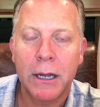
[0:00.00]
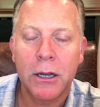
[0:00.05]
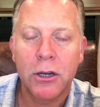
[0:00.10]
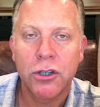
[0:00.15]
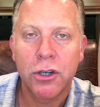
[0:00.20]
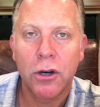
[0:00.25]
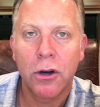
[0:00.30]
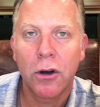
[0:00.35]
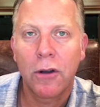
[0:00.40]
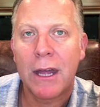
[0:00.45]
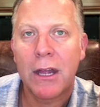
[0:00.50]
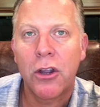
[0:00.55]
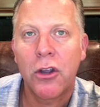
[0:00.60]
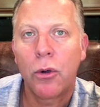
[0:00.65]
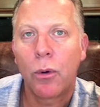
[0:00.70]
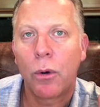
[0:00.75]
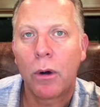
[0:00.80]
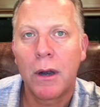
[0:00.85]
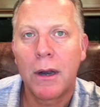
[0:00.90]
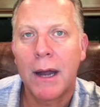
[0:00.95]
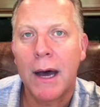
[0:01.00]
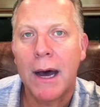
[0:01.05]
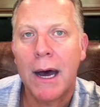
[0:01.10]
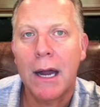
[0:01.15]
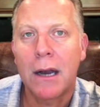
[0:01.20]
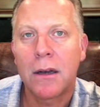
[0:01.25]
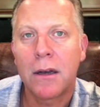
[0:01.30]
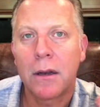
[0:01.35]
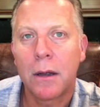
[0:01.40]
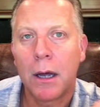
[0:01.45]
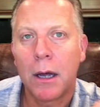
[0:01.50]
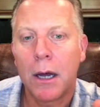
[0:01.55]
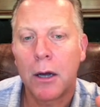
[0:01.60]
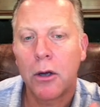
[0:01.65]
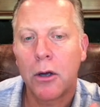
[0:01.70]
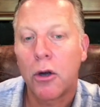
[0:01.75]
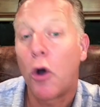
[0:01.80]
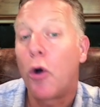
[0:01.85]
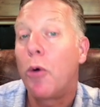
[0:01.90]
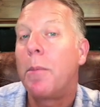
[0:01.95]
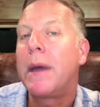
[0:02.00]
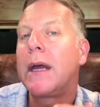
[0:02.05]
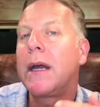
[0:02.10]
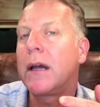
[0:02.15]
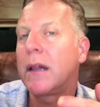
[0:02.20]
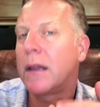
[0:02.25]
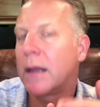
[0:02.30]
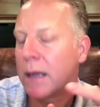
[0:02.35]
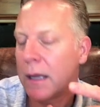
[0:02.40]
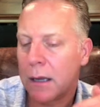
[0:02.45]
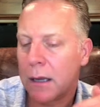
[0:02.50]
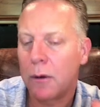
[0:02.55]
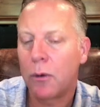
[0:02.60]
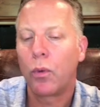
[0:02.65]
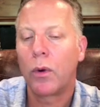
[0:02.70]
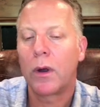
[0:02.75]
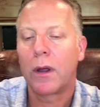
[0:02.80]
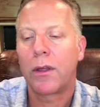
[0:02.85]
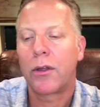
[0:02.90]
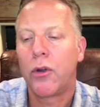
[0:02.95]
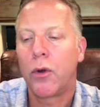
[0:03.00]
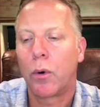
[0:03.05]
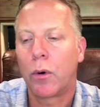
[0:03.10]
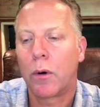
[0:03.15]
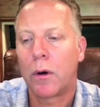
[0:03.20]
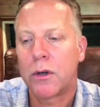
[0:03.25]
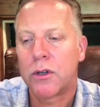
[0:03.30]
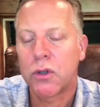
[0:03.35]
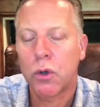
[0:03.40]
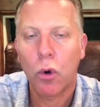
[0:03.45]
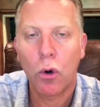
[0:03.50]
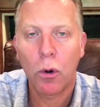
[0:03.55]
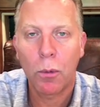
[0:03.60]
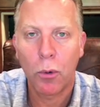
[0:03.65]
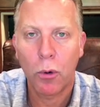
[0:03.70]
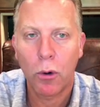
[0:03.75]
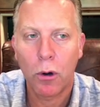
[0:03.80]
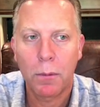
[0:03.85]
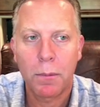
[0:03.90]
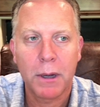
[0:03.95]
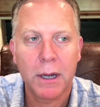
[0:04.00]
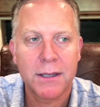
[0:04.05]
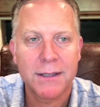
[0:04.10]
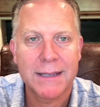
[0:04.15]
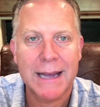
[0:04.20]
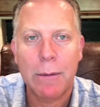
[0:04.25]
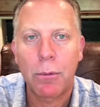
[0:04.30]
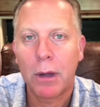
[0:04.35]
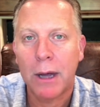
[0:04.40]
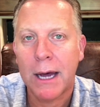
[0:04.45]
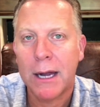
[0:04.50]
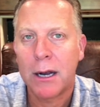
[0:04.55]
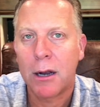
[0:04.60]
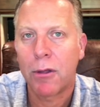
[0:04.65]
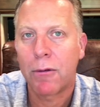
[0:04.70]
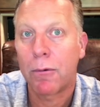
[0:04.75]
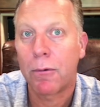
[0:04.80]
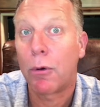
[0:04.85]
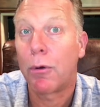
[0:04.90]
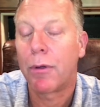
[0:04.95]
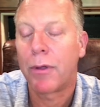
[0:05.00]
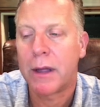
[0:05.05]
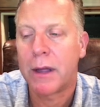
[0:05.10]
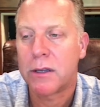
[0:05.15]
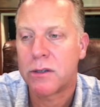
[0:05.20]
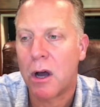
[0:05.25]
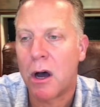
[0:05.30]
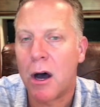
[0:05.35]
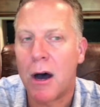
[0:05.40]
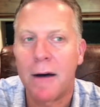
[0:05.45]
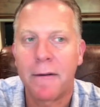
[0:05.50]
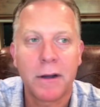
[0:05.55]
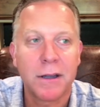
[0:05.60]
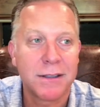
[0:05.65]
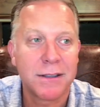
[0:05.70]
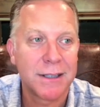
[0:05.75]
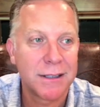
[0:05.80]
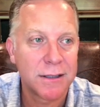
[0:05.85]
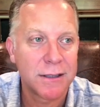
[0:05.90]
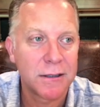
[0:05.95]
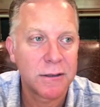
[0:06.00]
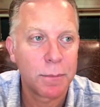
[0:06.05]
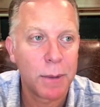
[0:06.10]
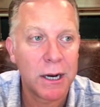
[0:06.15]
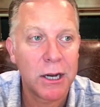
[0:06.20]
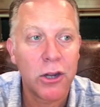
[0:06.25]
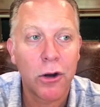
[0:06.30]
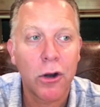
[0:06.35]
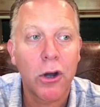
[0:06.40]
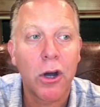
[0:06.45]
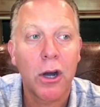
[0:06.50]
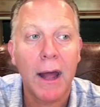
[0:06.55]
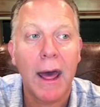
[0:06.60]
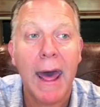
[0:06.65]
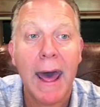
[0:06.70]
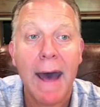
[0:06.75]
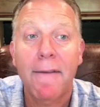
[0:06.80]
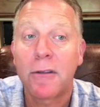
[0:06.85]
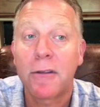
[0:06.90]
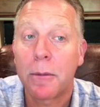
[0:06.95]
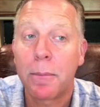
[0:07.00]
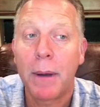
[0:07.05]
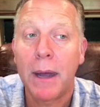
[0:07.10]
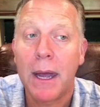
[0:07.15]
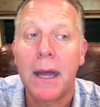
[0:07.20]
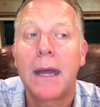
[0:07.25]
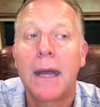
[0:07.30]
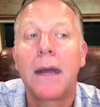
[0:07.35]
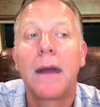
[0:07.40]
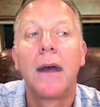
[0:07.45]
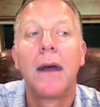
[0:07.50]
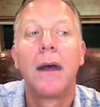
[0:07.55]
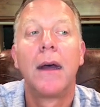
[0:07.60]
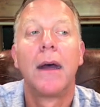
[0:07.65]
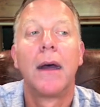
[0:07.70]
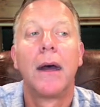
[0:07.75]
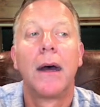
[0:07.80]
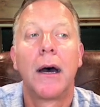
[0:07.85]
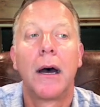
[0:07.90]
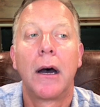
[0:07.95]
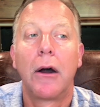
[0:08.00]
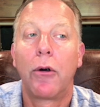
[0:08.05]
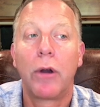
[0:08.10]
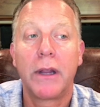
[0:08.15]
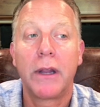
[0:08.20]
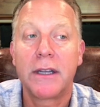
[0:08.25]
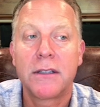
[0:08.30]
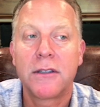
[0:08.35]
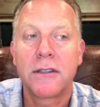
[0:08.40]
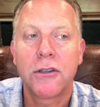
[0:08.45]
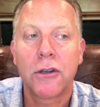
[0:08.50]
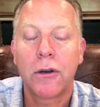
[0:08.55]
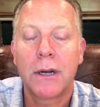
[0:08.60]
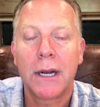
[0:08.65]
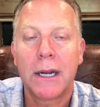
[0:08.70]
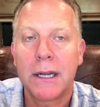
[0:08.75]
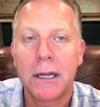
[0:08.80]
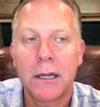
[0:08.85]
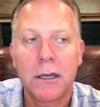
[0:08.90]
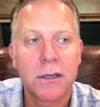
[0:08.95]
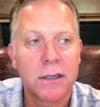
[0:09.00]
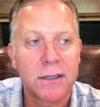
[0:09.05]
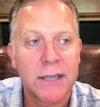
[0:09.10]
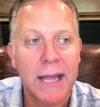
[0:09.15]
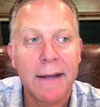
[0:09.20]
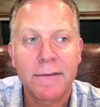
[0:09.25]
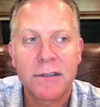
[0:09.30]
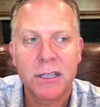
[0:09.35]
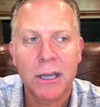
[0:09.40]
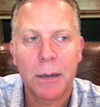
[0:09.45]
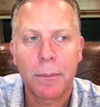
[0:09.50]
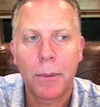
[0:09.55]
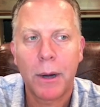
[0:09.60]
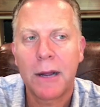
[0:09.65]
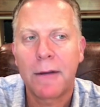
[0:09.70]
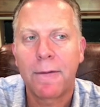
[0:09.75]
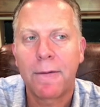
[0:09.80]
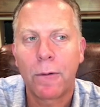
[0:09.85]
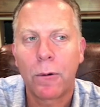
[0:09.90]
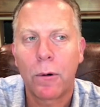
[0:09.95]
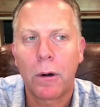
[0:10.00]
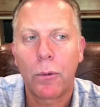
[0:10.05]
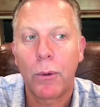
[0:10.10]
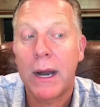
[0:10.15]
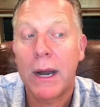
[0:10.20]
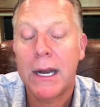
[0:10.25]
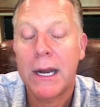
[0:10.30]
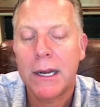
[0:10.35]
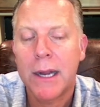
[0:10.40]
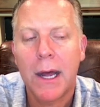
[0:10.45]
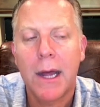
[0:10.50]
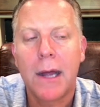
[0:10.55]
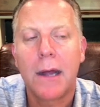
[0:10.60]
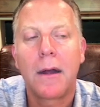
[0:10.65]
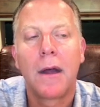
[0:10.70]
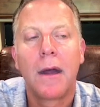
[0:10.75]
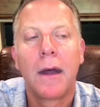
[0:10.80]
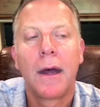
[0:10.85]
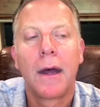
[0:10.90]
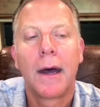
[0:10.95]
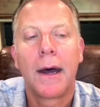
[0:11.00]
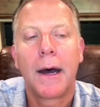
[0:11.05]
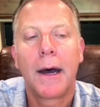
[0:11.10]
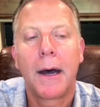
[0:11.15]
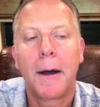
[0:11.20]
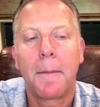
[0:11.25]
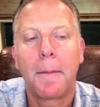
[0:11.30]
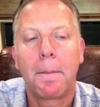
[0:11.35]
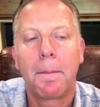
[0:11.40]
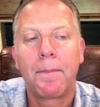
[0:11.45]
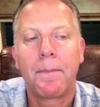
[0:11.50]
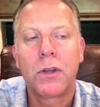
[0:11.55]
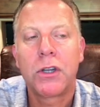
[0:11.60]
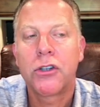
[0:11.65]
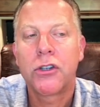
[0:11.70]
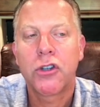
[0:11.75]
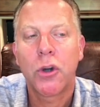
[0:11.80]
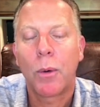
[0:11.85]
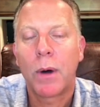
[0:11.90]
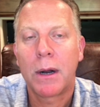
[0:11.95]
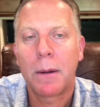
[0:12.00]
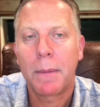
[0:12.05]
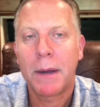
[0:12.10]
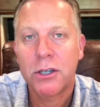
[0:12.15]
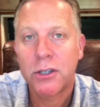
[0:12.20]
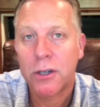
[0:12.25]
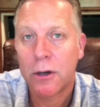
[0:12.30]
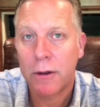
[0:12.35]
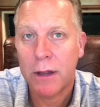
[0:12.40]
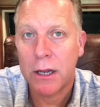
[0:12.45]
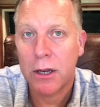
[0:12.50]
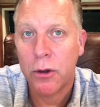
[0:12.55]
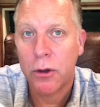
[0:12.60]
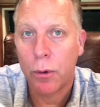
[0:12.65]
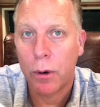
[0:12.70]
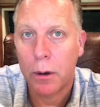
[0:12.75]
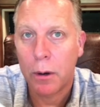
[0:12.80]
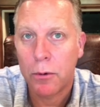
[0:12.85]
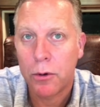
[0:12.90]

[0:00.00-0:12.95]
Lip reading: sure that you are not commingling it with your scoreboard, because that will kind of throw things off, because this is money you're going to have to pay, or at least it's a good idea to save some money for a rainy day. You just don't want to make sure that you're